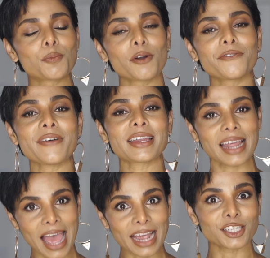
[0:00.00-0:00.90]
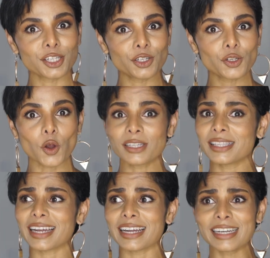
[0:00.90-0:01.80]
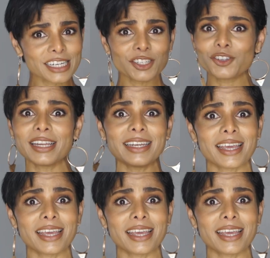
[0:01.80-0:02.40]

perfect action shots that are literally